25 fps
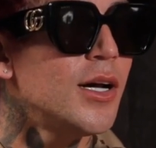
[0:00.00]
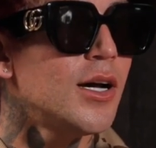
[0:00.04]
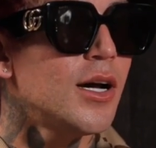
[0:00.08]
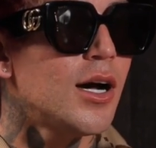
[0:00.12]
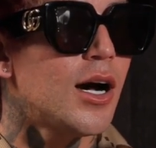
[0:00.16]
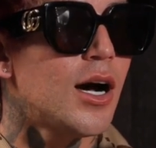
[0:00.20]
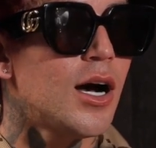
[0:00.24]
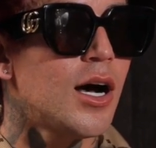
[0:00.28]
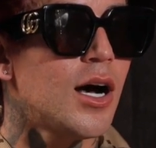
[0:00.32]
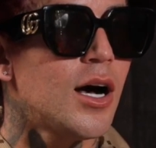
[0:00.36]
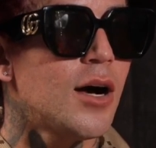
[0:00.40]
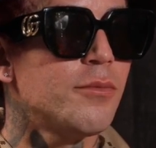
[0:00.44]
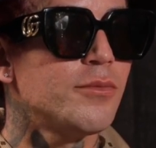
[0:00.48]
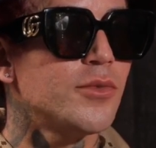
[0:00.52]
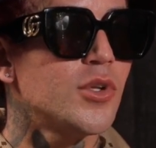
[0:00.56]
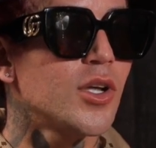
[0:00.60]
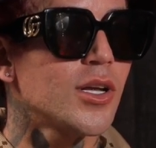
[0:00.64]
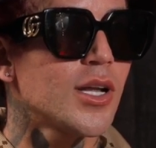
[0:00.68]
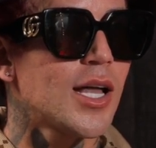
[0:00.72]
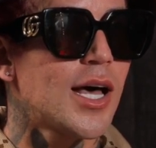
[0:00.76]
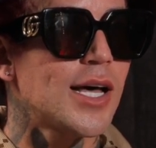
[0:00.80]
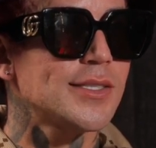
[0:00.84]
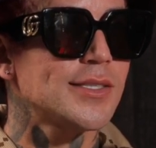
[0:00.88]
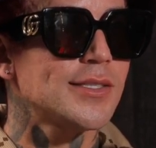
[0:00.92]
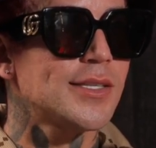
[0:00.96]

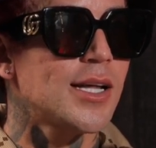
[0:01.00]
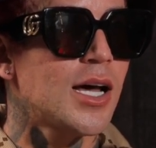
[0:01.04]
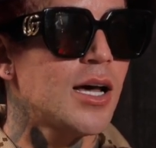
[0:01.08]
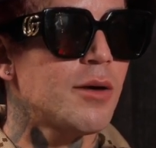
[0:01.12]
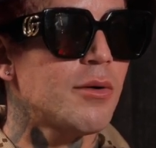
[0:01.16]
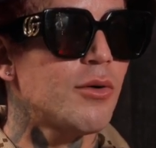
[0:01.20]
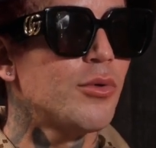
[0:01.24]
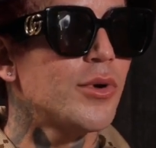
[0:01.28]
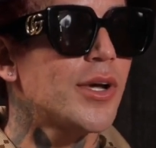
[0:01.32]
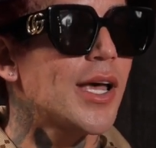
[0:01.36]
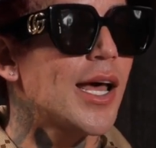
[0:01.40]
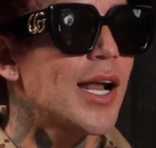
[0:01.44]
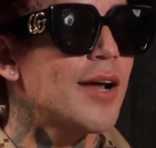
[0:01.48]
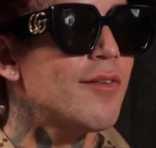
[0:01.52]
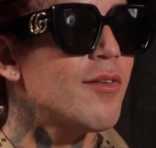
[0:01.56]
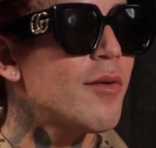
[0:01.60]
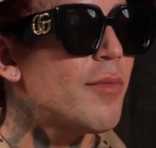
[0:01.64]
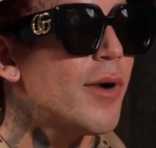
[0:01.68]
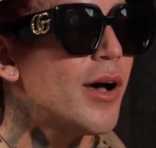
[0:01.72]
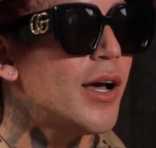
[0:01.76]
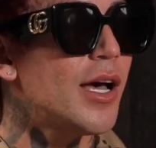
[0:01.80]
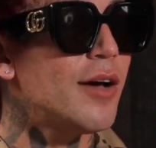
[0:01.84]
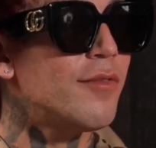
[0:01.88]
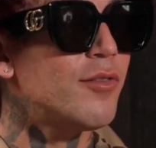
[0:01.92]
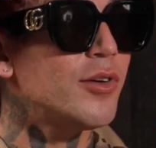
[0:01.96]
The last time, we get
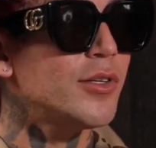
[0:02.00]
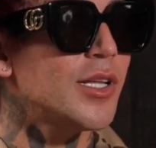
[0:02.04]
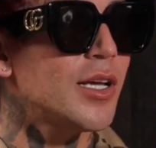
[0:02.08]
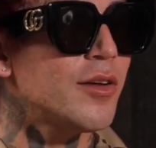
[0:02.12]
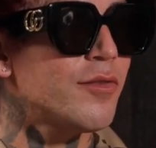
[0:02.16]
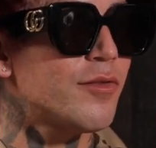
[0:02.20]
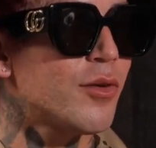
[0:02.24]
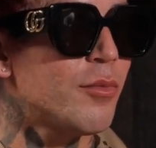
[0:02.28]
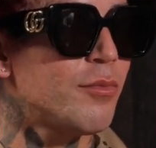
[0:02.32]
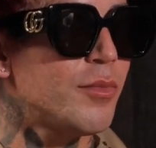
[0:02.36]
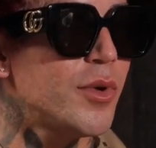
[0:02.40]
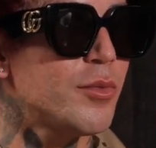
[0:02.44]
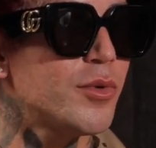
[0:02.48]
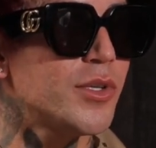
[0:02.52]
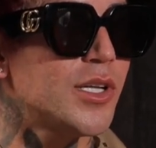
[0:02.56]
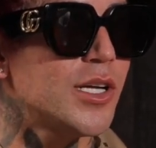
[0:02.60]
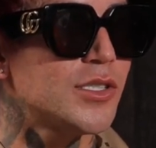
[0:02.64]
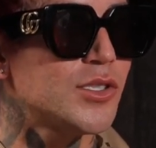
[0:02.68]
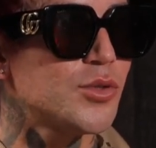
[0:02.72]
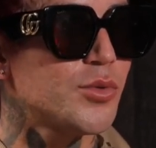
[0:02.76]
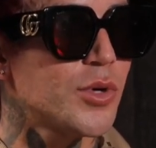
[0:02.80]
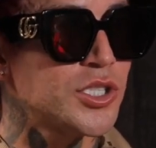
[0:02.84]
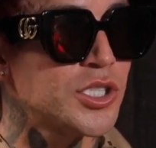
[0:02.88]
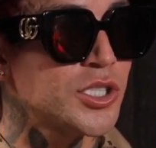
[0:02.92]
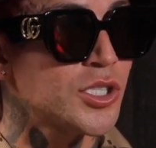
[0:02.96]
everything from people that
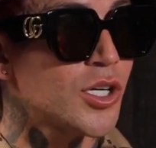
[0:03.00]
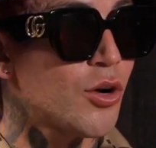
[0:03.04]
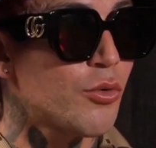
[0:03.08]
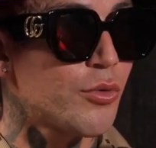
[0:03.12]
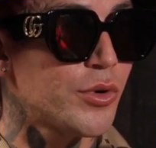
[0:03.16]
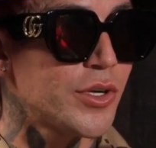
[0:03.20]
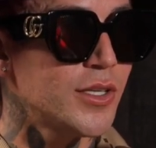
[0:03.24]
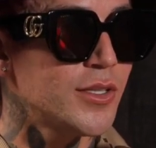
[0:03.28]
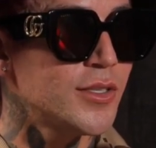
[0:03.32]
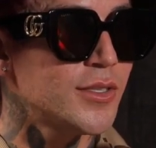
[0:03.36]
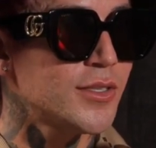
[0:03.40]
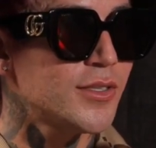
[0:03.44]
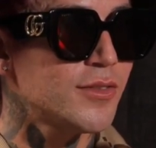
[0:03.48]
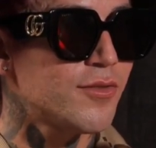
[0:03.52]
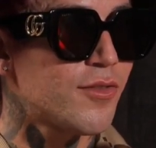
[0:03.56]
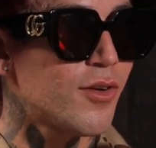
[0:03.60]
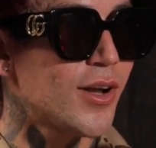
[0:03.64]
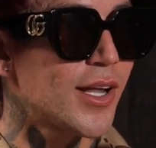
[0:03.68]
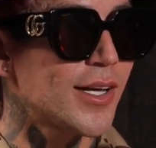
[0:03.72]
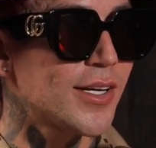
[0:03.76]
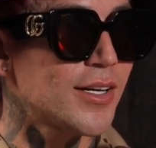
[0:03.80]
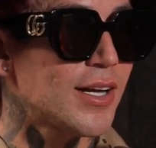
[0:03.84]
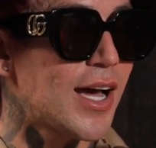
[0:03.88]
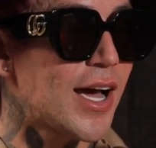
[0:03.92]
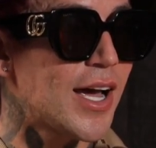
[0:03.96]
are switching careers.
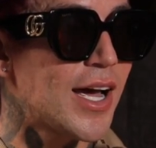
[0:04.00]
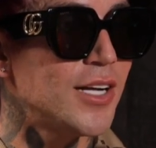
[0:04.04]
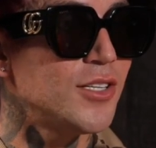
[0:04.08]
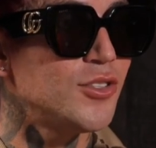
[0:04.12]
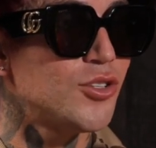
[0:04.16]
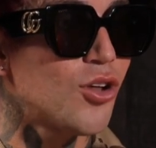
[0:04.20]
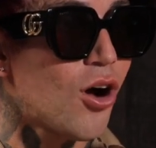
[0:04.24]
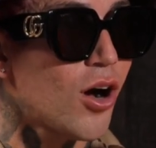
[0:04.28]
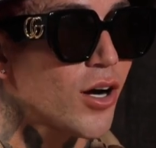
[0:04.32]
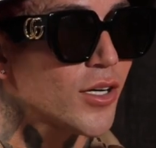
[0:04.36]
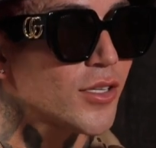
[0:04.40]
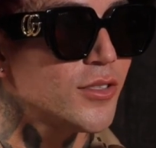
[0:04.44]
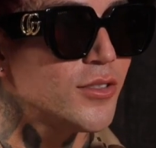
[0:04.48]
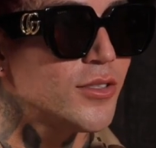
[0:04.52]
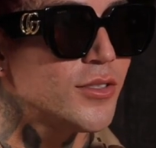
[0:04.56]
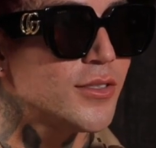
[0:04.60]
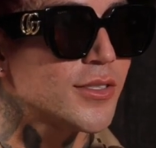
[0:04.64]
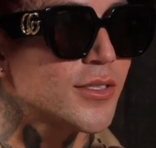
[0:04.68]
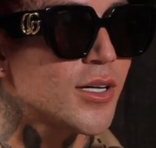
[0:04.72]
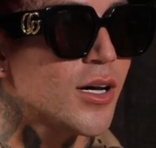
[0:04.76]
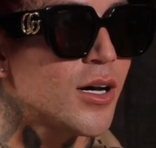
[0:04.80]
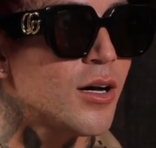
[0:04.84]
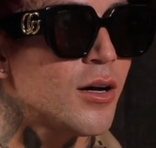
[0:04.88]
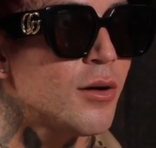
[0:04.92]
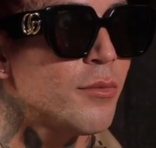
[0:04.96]
From like, I had
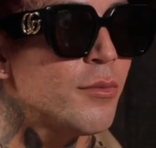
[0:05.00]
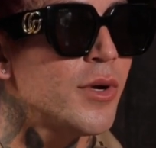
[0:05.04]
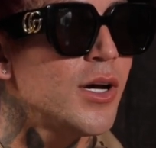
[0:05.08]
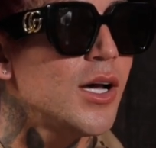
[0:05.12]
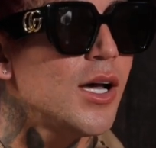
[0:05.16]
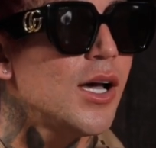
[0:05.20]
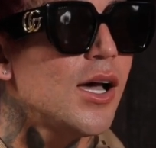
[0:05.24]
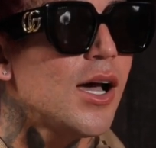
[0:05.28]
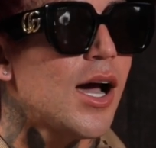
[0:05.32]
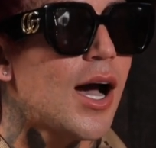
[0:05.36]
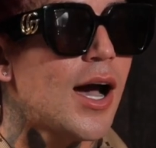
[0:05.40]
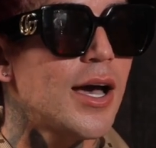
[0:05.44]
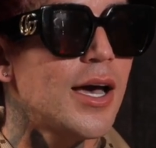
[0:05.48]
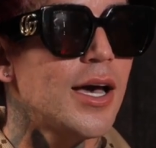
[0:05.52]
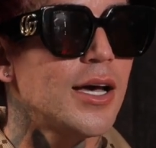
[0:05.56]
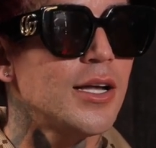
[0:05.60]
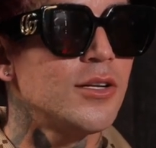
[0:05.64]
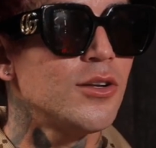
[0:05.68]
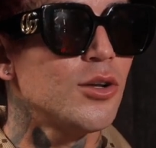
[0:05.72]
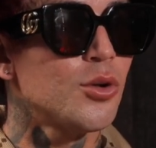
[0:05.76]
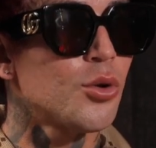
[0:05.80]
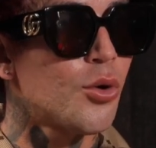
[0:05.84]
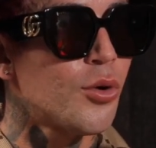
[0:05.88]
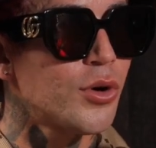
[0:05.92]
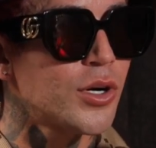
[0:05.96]
doctors come, I
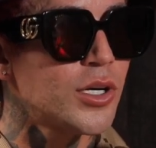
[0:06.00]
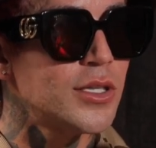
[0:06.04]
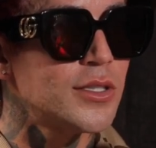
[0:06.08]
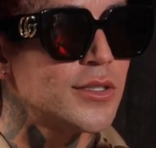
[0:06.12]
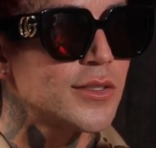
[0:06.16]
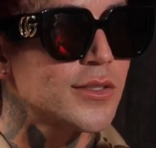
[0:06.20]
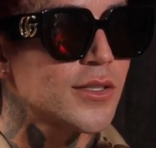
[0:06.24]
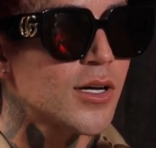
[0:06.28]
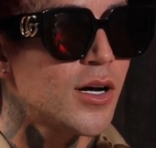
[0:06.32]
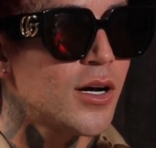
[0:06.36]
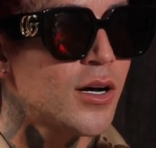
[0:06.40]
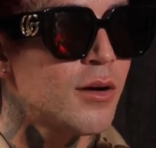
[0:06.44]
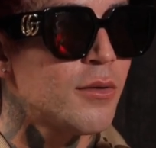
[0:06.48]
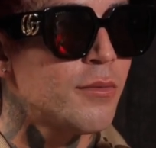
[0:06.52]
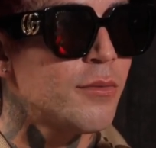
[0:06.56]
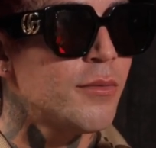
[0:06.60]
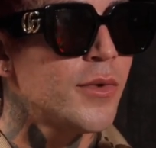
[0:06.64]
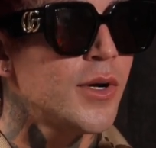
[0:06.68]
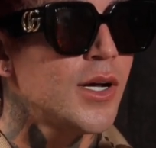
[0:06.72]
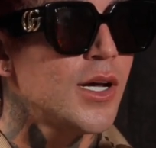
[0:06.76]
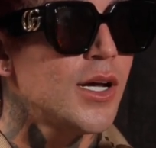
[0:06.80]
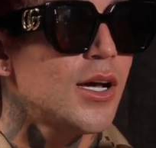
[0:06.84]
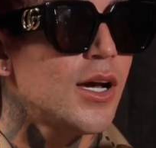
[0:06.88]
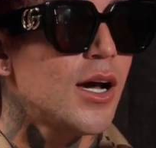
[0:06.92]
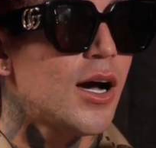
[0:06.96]
had lawyers
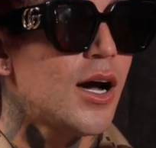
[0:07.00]
come.